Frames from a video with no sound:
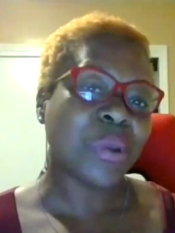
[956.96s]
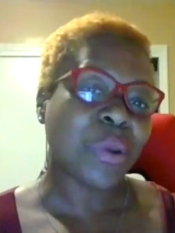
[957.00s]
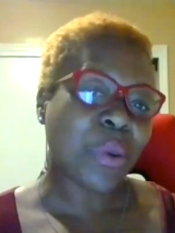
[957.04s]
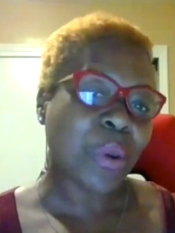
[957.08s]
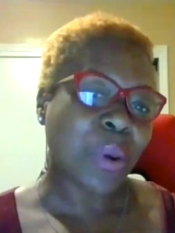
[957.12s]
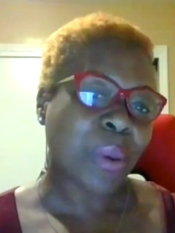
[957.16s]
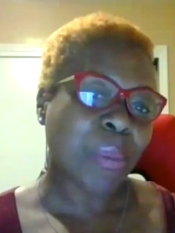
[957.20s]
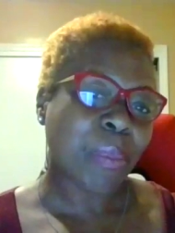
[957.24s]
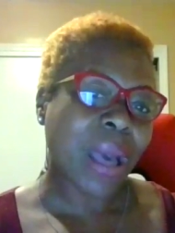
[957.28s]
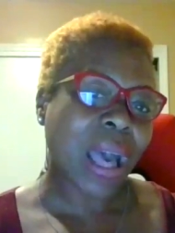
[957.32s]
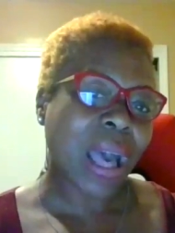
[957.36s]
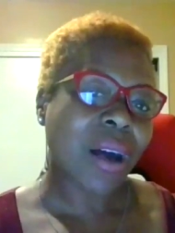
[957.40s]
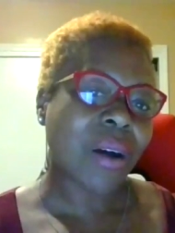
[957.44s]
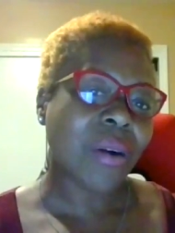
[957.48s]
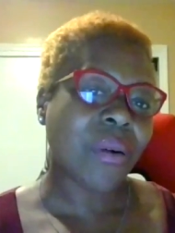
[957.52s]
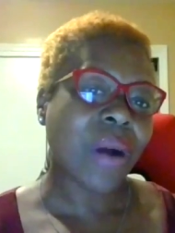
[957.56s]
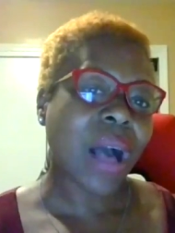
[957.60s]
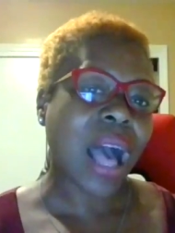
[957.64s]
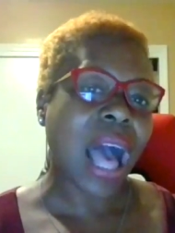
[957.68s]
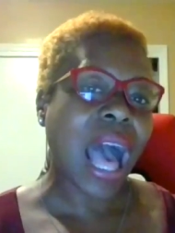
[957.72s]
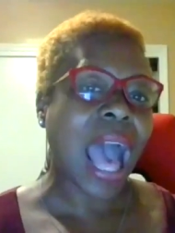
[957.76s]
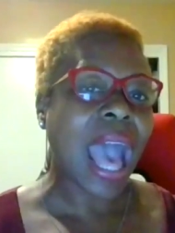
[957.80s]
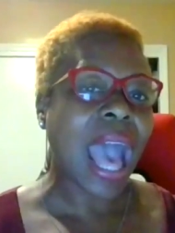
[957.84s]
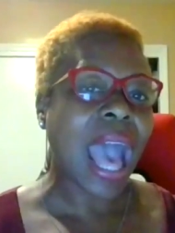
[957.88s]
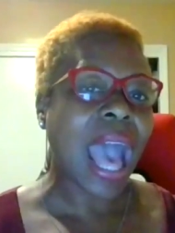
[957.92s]
know about,
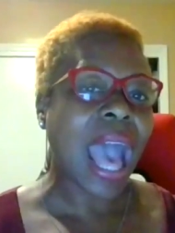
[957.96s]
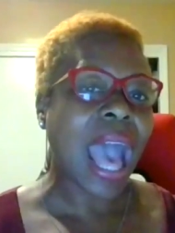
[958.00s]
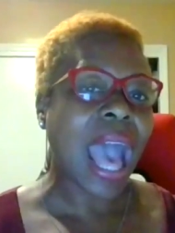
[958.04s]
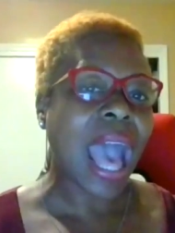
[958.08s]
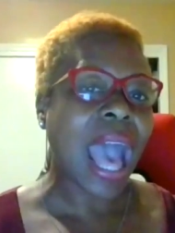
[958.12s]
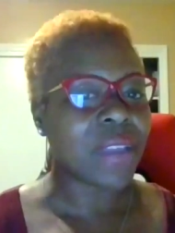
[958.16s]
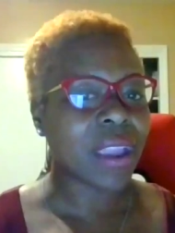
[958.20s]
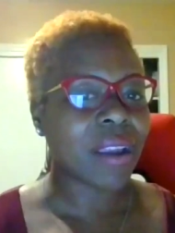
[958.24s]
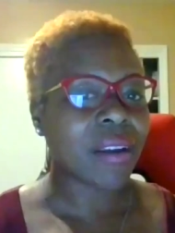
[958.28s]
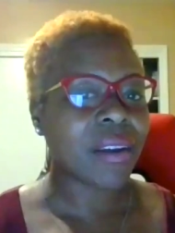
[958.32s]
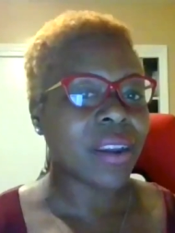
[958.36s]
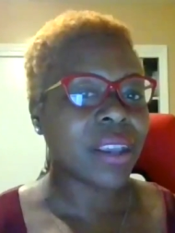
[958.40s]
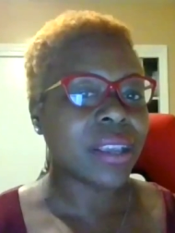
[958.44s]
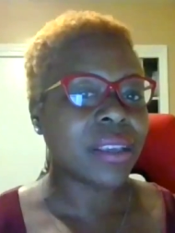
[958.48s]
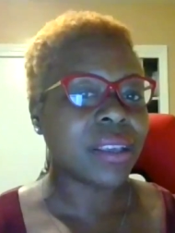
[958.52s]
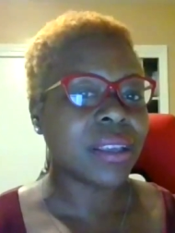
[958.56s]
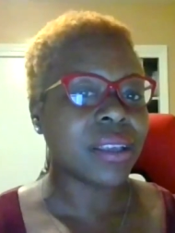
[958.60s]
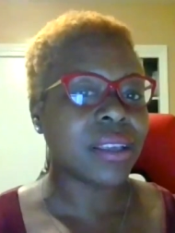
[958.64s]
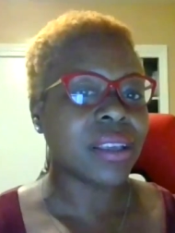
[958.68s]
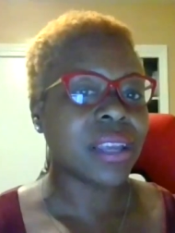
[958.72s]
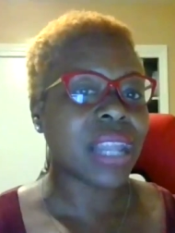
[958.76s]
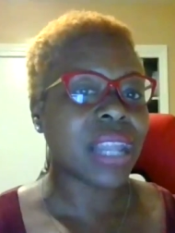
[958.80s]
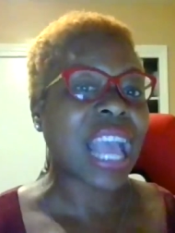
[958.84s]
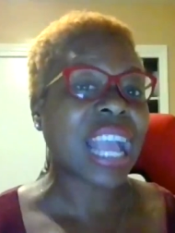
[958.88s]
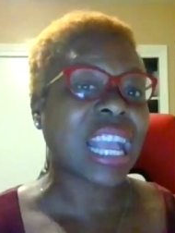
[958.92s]
I am very
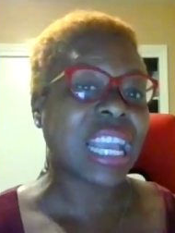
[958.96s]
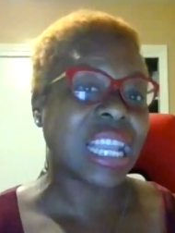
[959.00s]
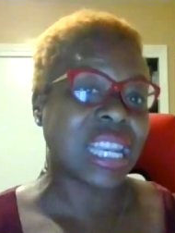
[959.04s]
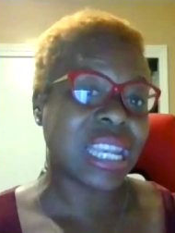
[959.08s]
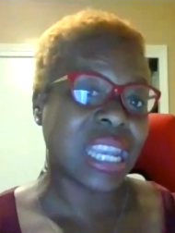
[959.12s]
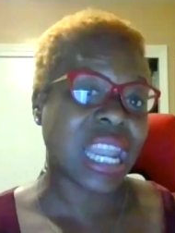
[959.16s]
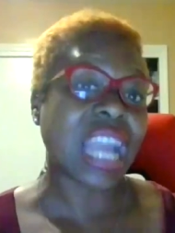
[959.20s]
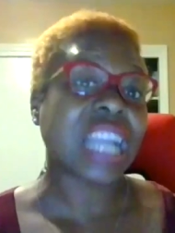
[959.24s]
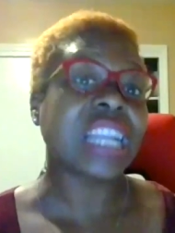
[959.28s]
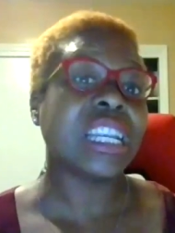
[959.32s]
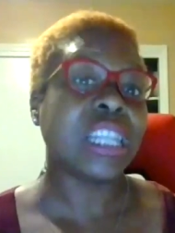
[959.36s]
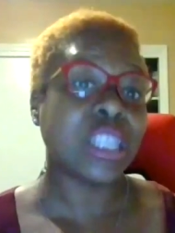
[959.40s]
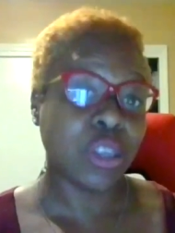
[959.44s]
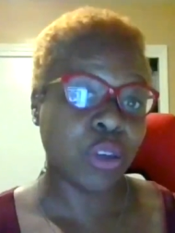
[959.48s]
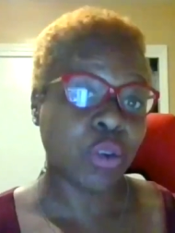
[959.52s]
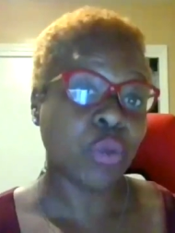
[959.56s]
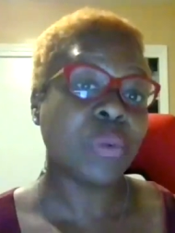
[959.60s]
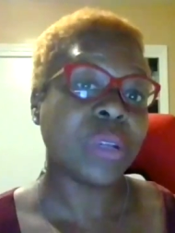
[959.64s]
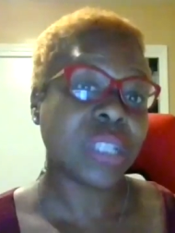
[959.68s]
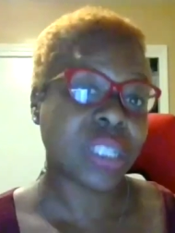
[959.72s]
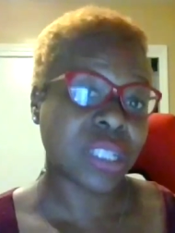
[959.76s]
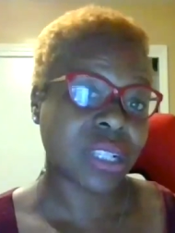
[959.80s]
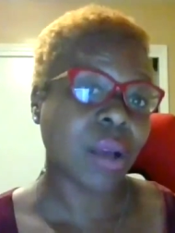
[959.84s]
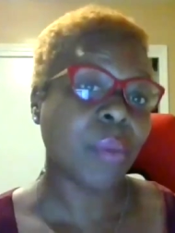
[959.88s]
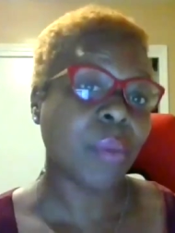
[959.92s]
good at connecting
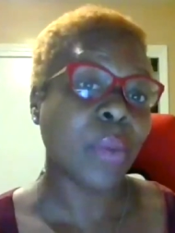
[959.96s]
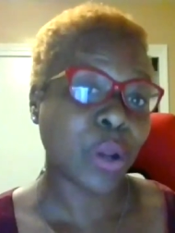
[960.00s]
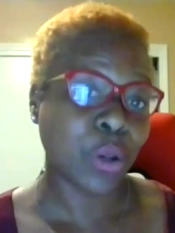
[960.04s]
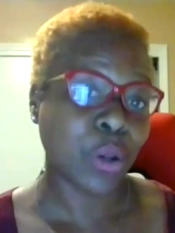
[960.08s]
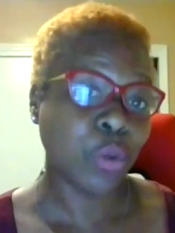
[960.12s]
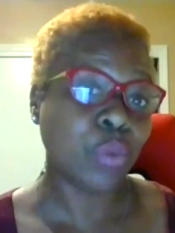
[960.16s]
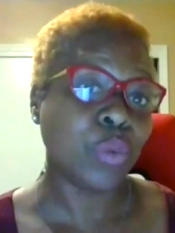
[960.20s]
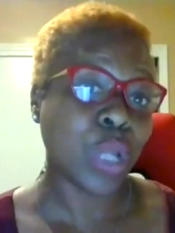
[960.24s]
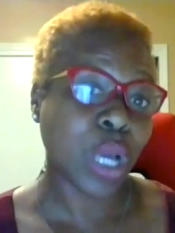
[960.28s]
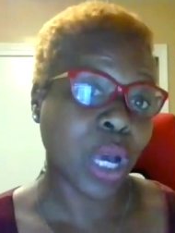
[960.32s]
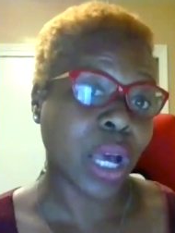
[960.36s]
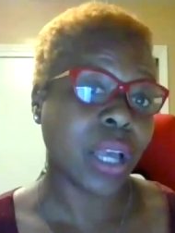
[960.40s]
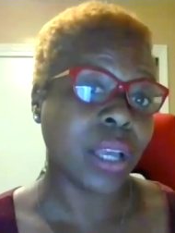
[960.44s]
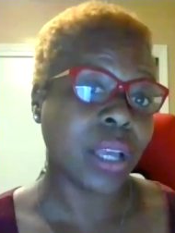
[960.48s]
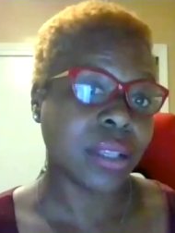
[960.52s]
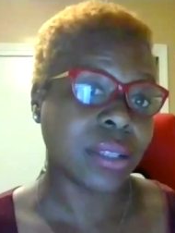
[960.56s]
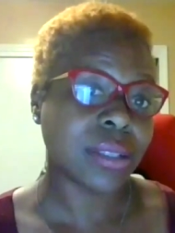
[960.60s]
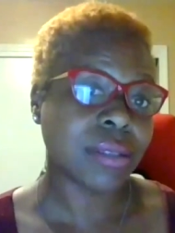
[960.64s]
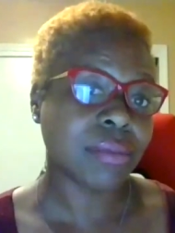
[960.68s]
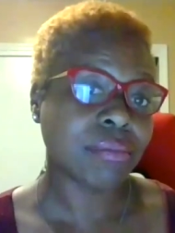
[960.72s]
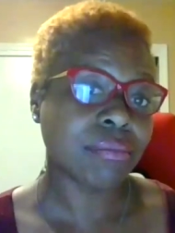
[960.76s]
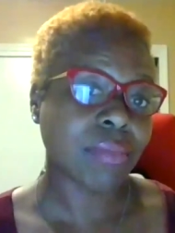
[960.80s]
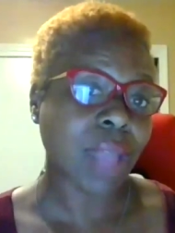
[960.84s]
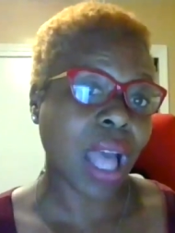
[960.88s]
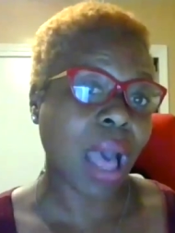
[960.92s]
you with someone who
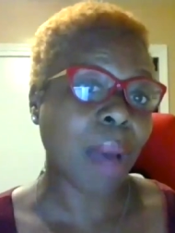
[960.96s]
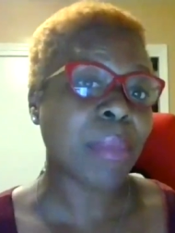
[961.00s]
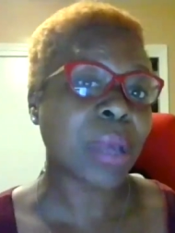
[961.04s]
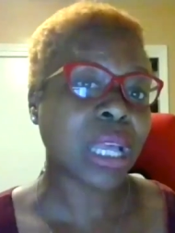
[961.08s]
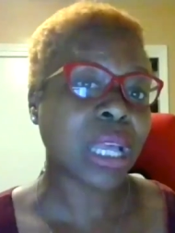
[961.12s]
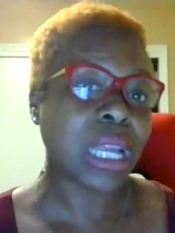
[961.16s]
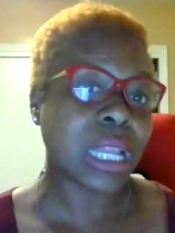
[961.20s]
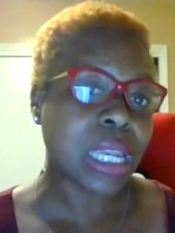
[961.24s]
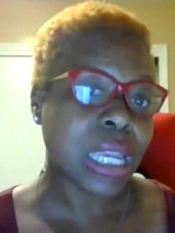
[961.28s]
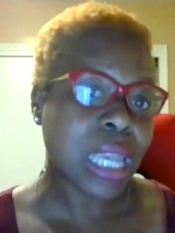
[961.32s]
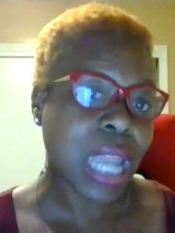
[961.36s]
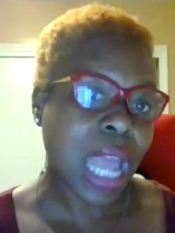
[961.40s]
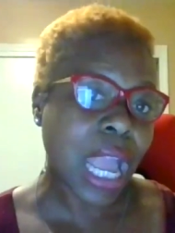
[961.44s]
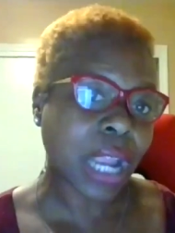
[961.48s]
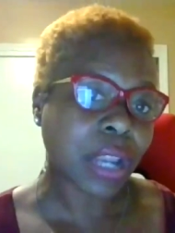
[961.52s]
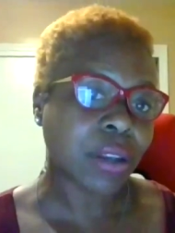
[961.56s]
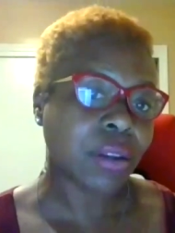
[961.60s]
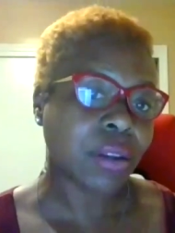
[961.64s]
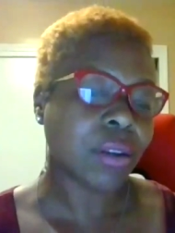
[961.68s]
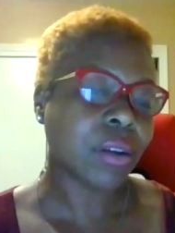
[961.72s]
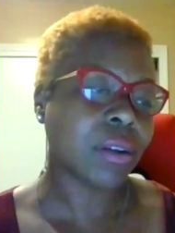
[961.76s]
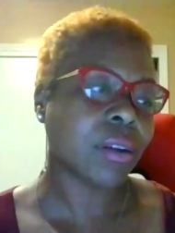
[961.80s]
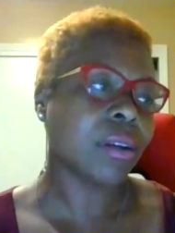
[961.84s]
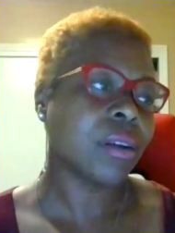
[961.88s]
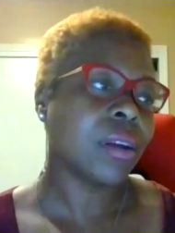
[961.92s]
does. I'm a
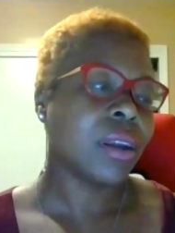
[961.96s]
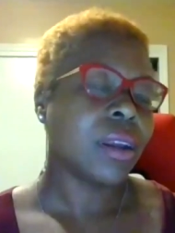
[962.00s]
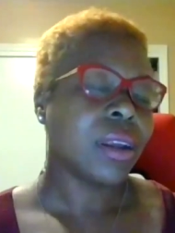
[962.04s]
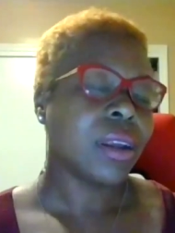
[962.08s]
connector.